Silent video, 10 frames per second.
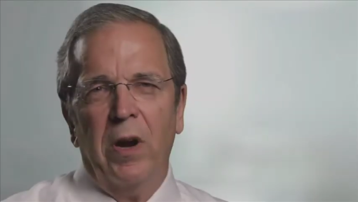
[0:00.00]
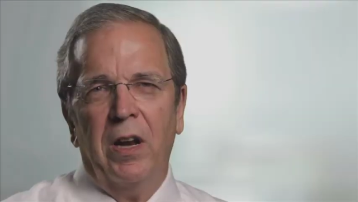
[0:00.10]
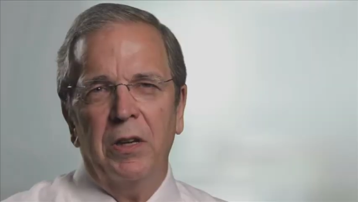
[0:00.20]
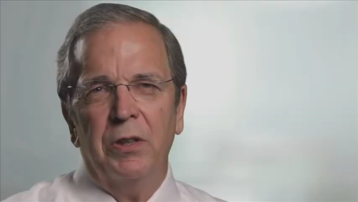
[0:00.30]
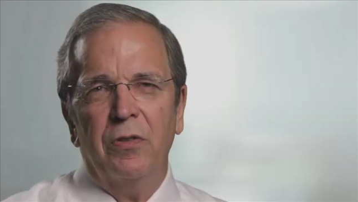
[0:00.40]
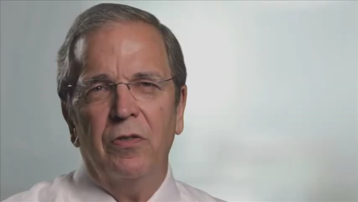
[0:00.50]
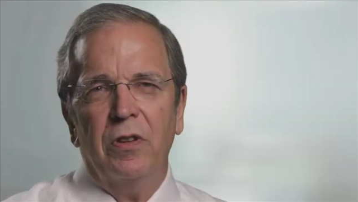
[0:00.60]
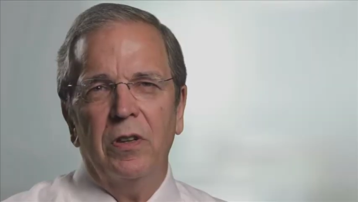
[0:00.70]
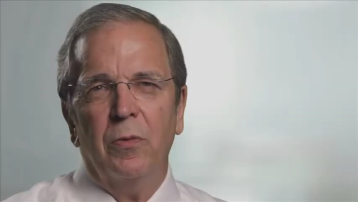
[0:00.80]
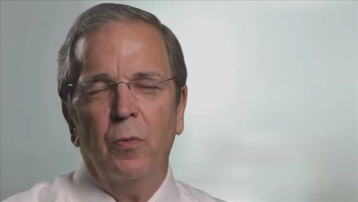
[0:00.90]

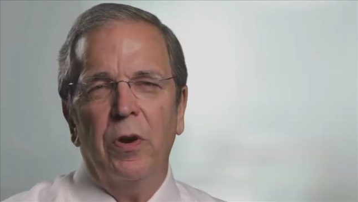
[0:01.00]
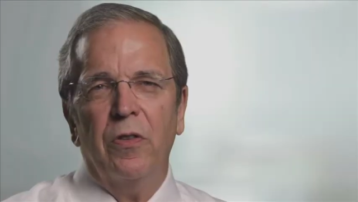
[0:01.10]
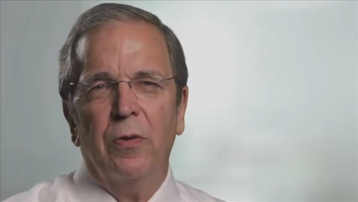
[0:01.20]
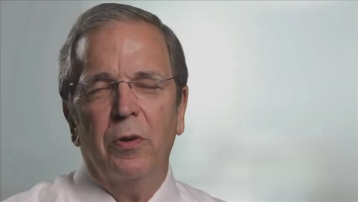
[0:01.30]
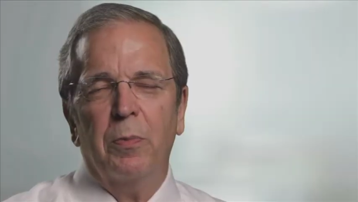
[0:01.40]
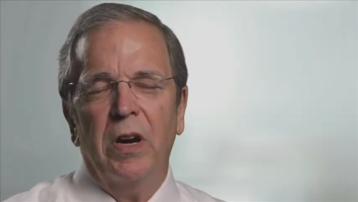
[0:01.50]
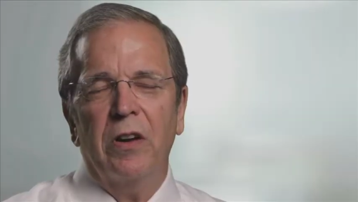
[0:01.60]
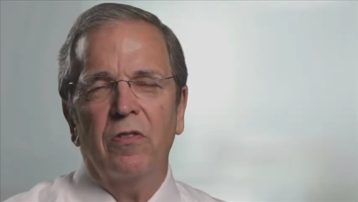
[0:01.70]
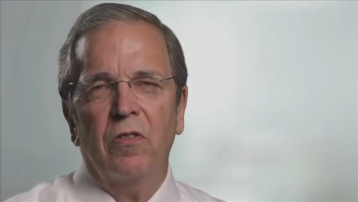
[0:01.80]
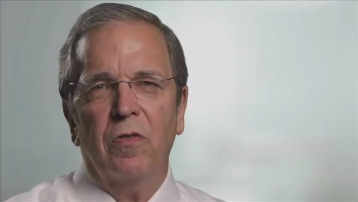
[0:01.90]
urologist went through the
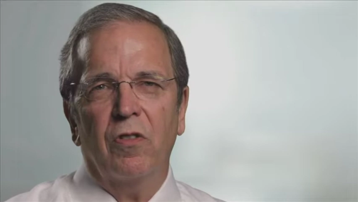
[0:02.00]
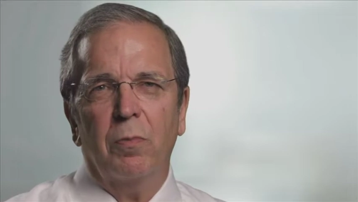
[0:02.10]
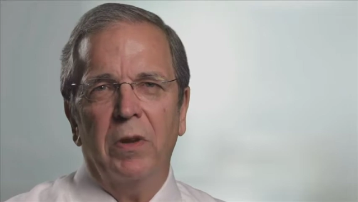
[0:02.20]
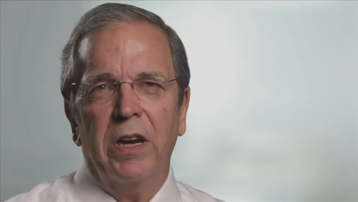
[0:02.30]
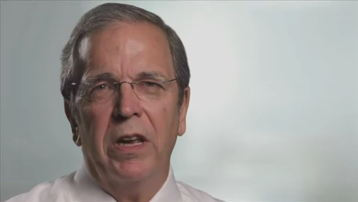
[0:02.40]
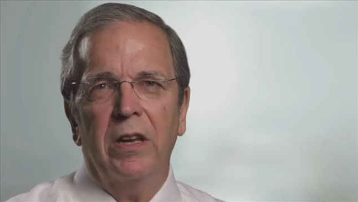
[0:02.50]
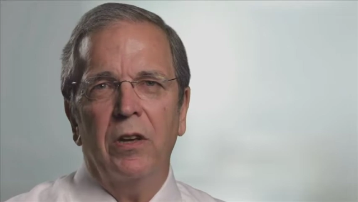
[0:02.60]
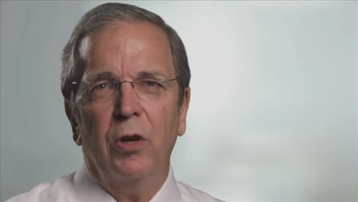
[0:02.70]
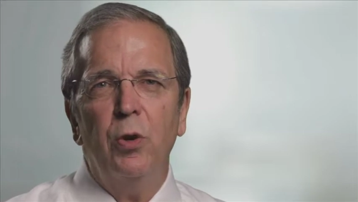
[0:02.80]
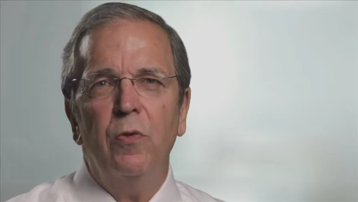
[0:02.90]
process of explaining,
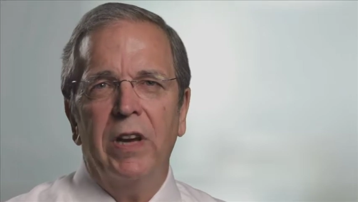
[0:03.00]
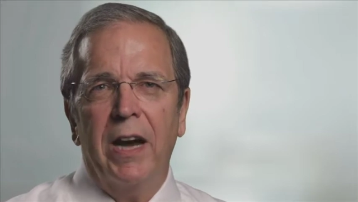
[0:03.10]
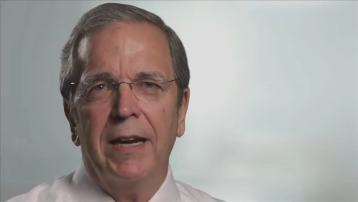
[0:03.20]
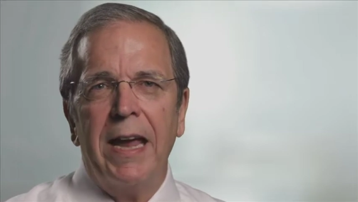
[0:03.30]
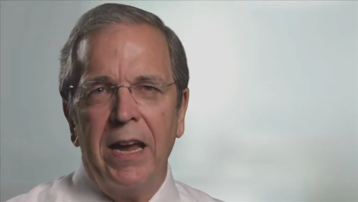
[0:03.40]
you've got